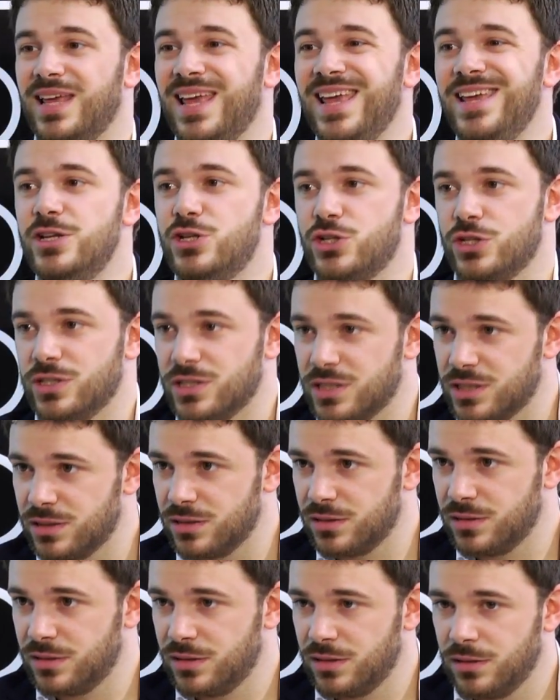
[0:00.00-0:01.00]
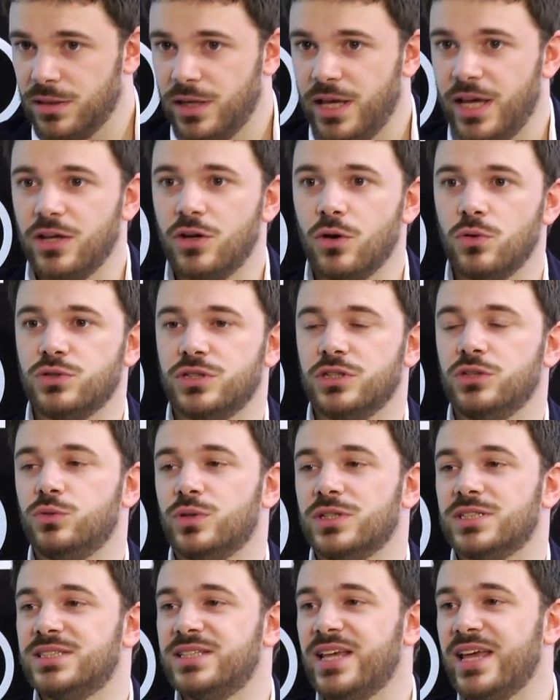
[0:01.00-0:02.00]
ages, it goes into
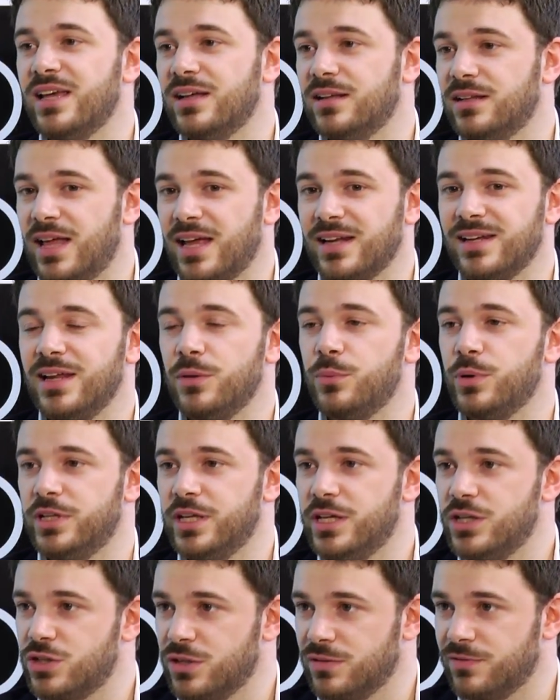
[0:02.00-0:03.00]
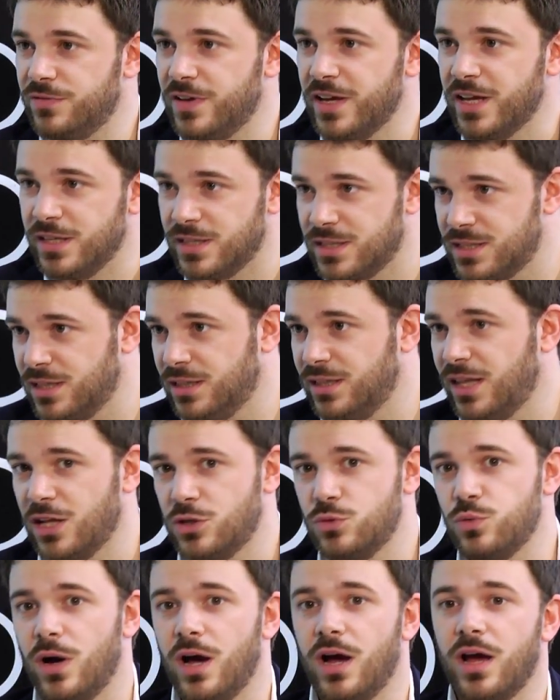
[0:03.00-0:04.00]
a sale and liquidation phase.
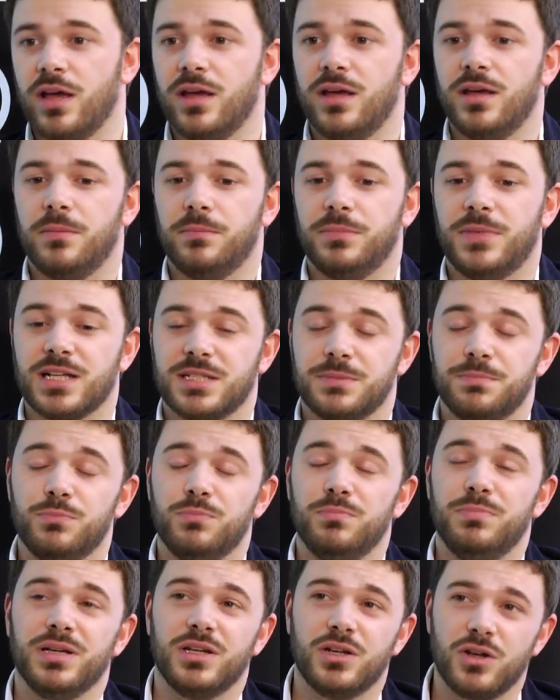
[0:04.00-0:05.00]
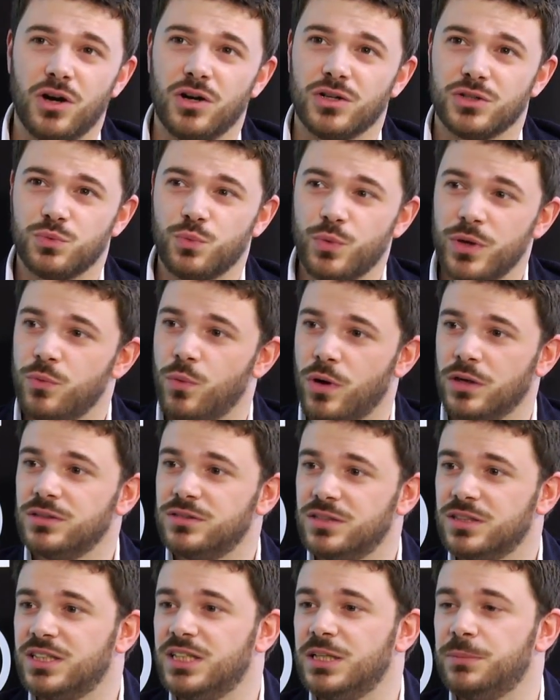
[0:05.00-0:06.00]
That's because we want
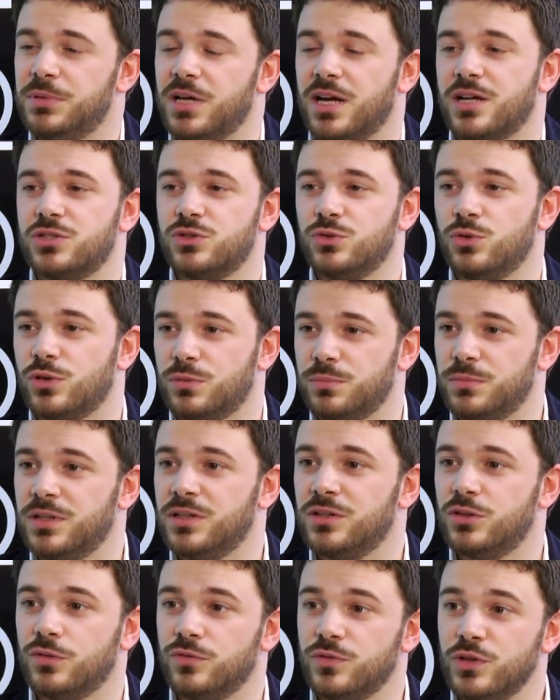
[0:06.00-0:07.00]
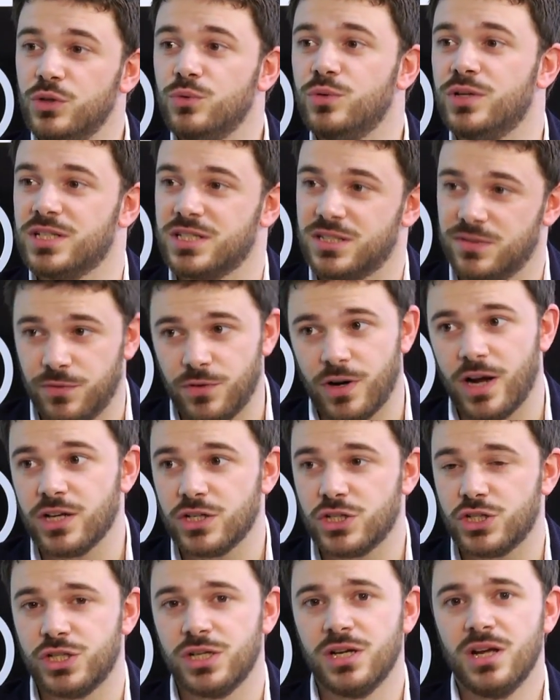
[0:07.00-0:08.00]
to keep that assortment of newness
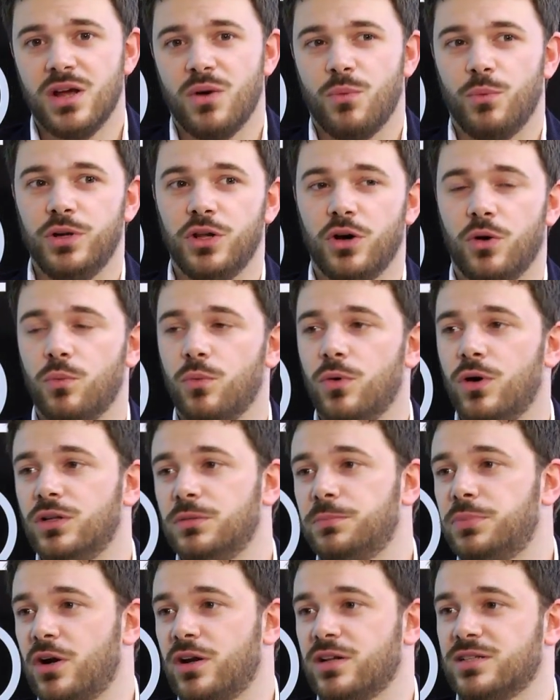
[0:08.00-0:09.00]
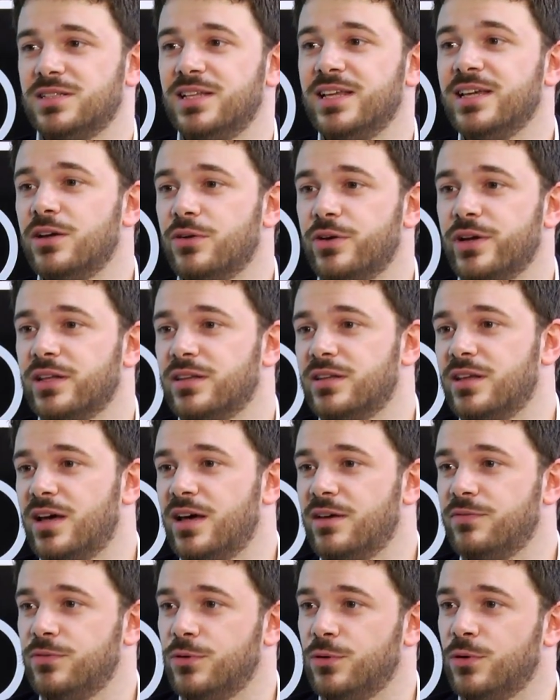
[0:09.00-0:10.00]
fresh. We don't want products lingering
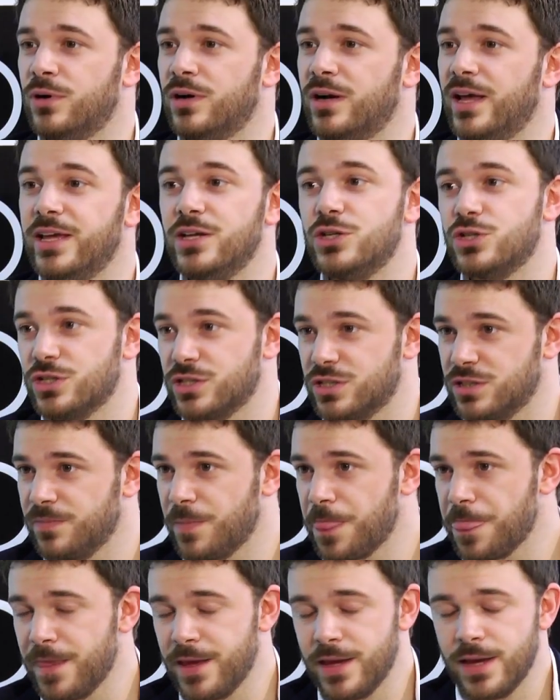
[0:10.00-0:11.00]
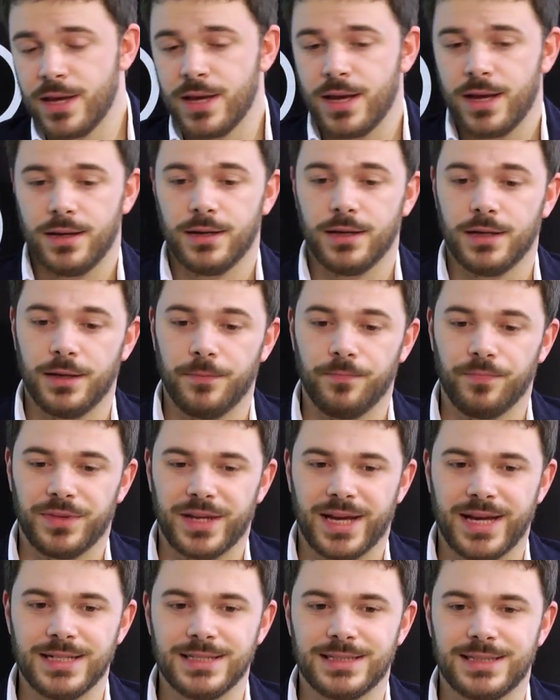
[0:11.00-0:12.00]
there for ages.
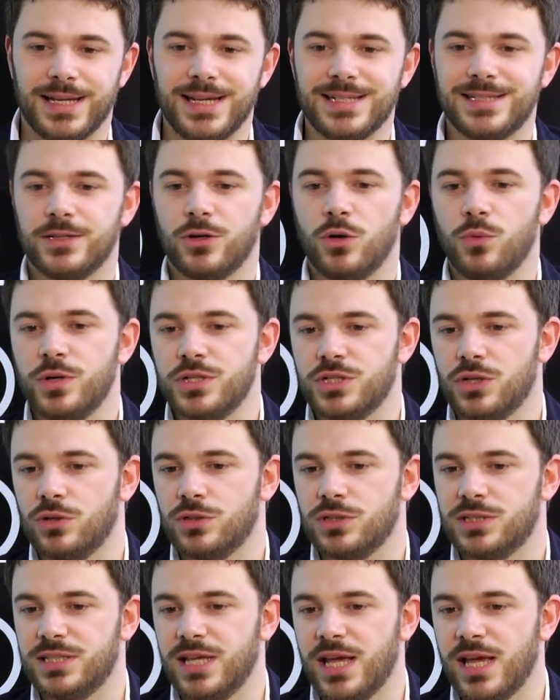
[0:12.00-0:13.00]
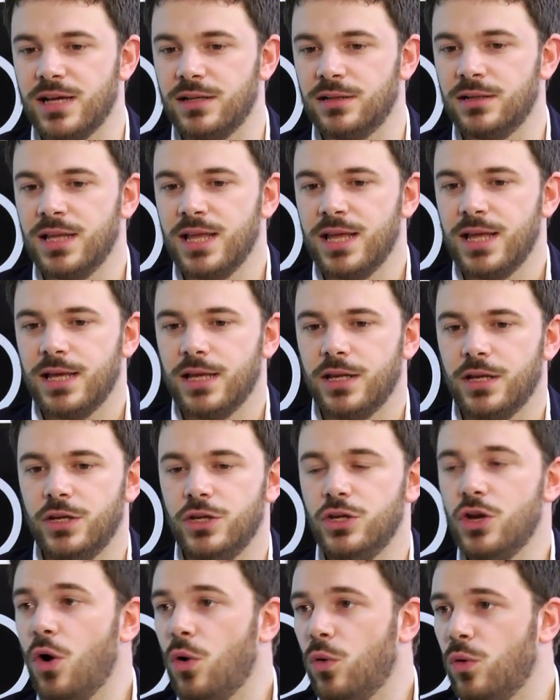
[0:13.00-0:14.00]
Hence, is it always on sale?
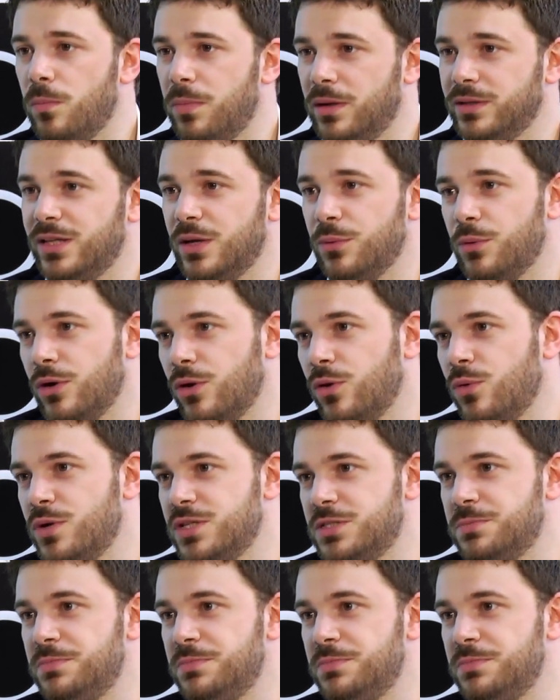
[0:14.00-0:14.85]
No, but there will always